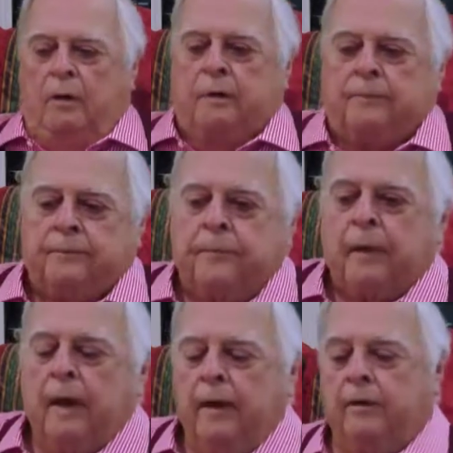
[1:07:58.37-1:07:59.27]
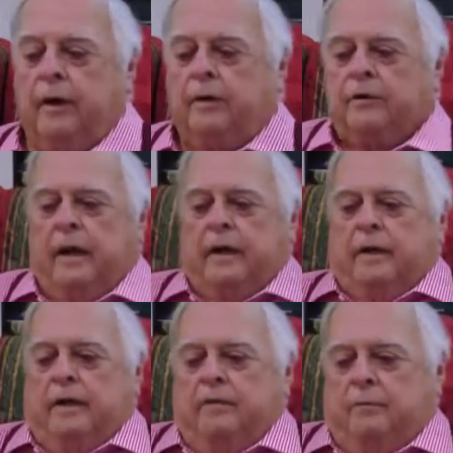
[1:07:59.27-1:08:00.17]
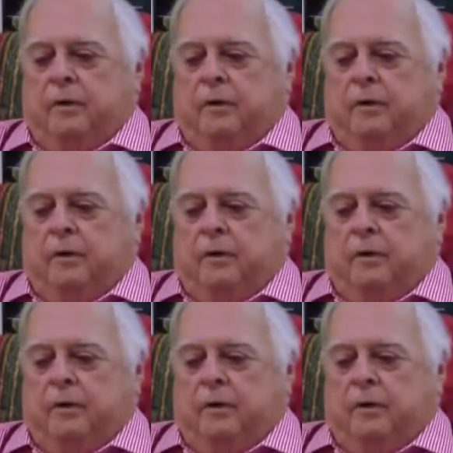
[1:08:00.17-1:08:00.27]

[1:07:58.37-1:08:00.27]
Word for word: the executive